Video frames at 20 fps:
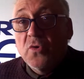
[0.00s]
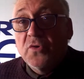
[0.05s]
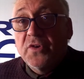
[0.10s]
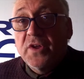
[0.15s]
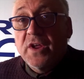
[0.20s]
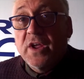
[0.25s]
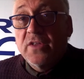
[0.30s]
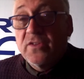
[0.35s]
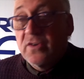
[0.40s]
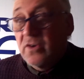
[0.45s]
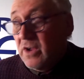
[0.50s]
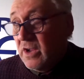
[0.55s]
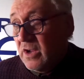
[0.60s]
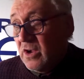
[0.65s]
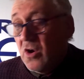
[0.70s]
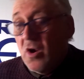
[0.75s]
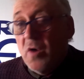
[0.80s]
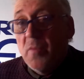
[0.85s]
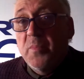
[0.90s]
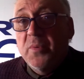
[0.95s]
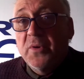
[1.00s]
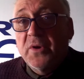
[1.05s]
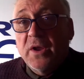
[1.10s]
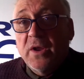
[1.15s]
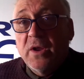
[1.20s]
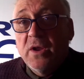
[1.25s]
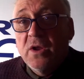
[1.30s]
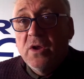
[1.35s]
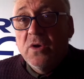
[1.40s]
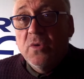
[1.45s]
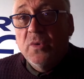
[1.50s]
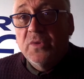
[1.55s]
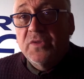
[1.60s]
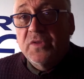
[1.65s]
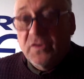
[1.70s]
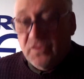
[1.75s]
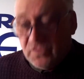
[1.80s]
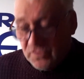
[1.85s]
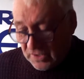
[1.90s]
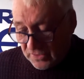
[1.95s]
together in company with
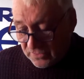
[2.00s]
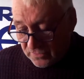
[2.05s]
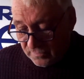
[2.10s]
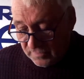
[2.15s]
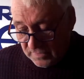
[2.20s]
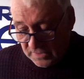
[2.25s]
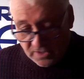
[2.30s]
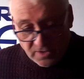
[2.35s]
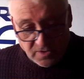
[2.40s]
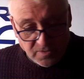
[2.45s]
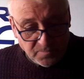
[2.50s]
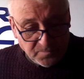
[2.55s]
this shadow flicker.